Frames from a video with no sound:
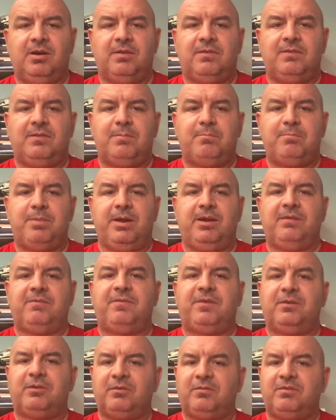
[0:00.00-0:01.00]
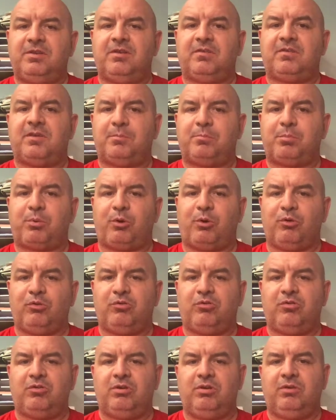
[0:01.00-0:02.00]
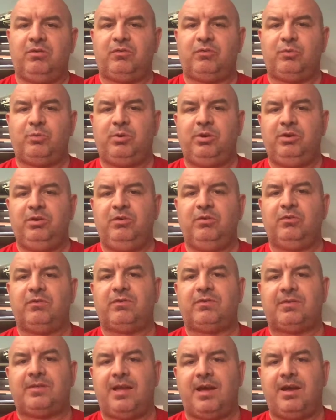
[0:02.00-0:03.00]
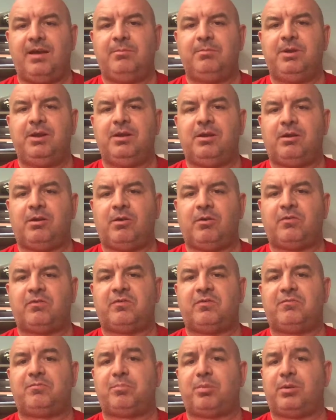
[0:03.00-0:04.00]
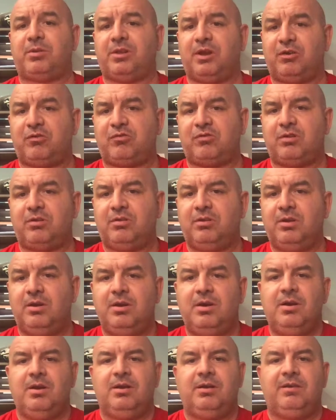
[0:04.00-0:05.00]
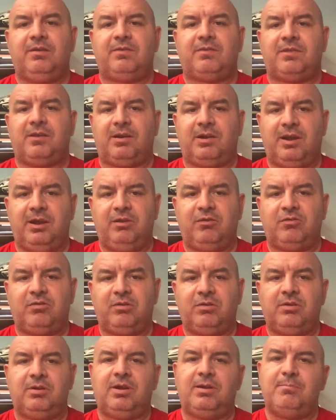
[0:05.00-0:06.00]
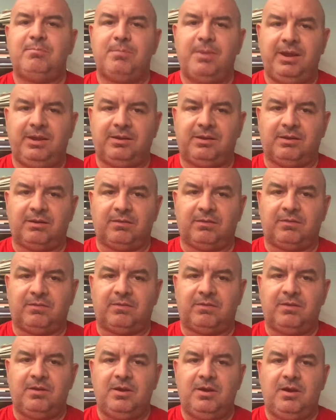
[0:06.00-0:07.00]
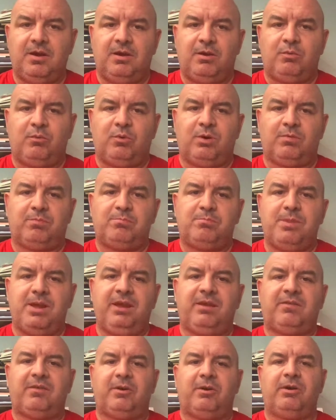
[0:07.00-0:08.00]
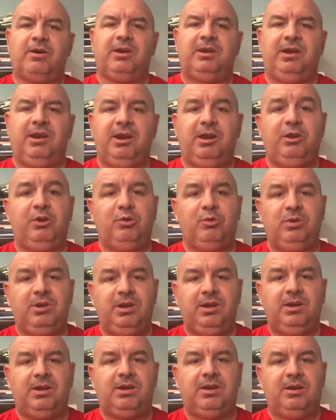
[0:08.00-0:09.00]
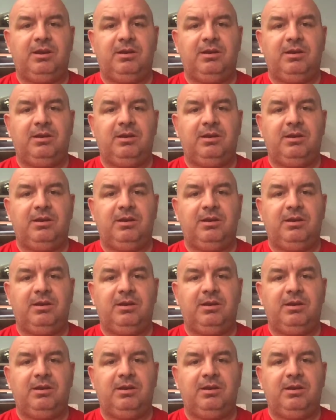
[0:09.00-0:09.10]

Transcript: The benefit of this approach is to reduce time and cost of production, installation, and maintenance. What makes our idea unique and